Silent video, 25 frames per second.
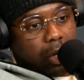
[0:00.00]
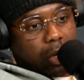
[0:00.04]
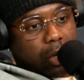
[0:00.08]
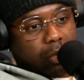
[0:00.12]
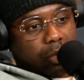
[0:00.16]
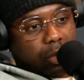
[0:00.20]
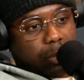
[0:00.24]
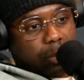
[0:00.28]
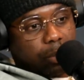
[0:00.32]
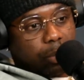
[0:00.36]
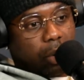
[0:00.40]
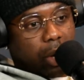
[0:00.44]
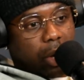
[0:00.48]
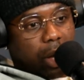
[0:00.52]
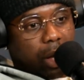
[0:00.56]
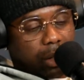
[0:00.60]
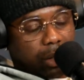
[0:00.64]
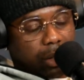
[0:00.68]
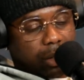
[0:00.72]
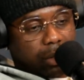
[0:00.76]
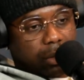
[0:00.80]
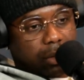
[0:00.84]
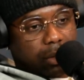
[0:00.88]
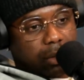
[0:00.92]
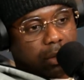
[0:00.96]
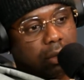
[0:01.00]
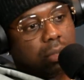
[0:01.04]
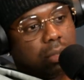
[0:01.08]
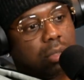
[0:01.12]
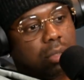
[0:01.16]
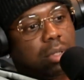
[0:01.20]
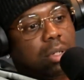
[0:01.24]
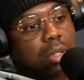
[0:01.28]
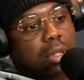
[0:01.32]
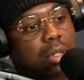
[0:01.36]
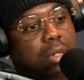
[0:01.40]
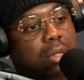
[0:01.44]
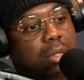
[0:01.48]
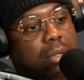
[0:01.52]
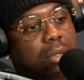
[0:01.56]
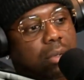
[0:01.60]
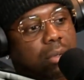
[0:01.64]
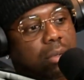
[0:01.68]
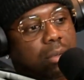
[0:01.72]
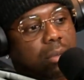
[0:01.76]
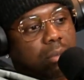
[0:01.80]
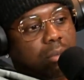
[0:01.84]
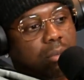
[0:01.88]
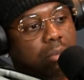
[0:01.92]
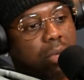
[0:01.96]
and practice,
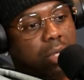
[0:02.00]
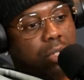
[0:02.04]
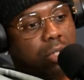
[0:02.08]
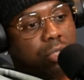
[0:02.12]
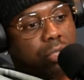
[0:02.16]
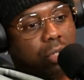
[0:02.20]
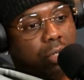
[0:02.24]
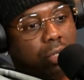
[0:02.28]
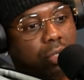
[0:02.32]
make sure